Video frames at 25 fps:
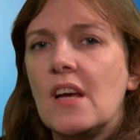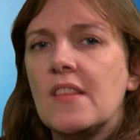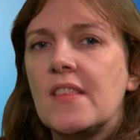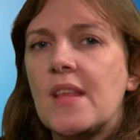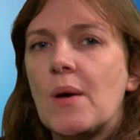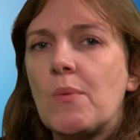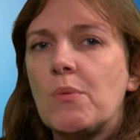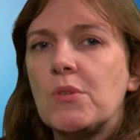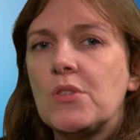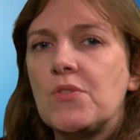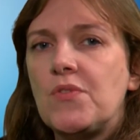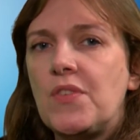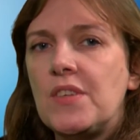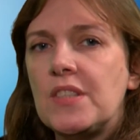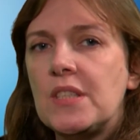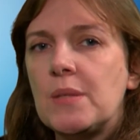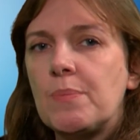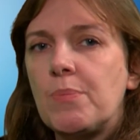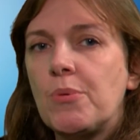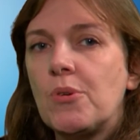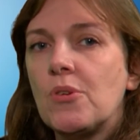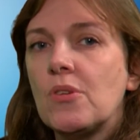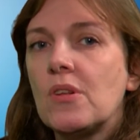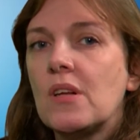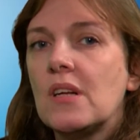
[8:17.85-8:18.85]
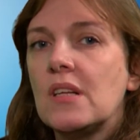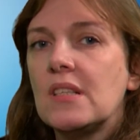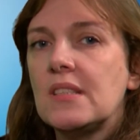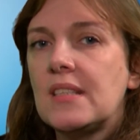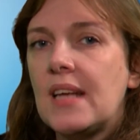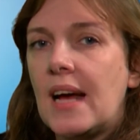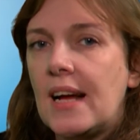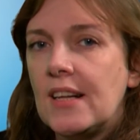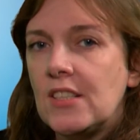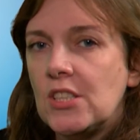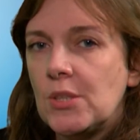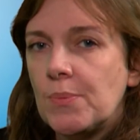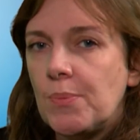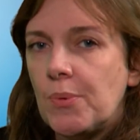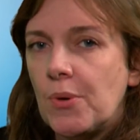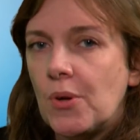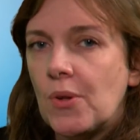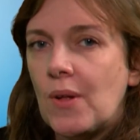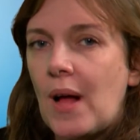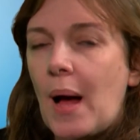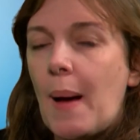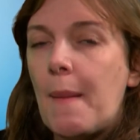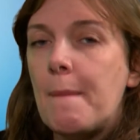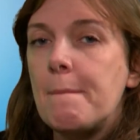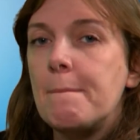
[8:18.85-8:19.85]
that was visible,
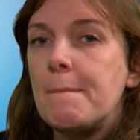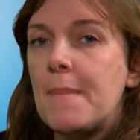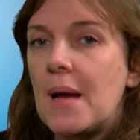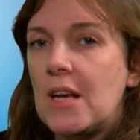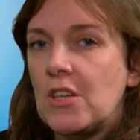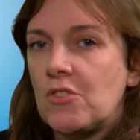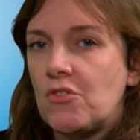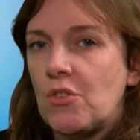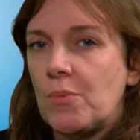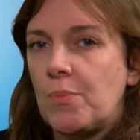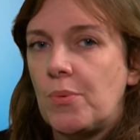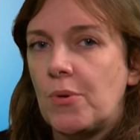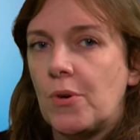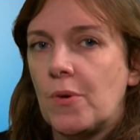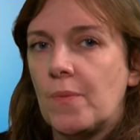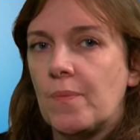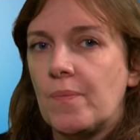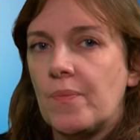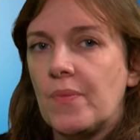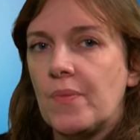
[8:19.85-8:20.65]
tangible and measurable.